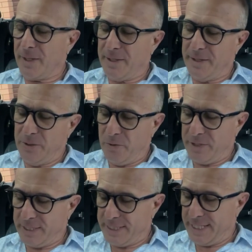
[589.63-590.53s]
the
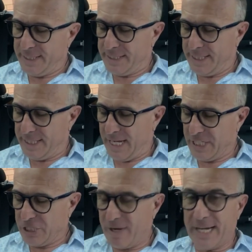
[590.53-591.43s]
author says that a
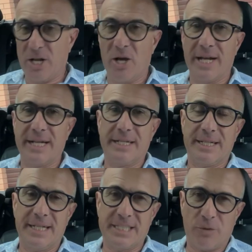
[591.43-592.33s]
straight line
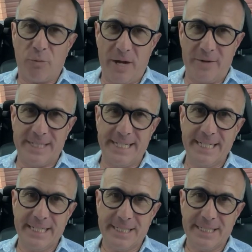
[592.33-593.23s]
is a rarity
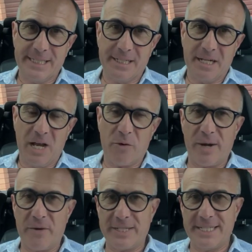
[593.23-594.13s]

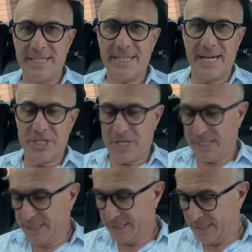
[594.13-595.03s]
in
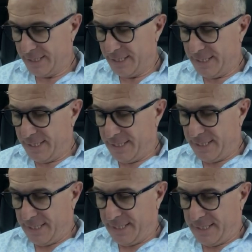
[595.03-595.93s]
nature.
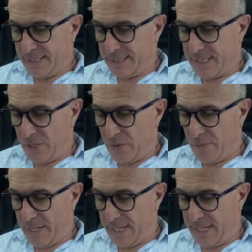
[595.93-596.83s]

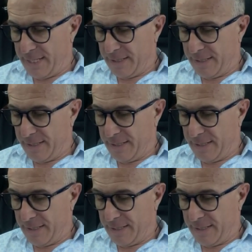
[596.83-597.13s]
So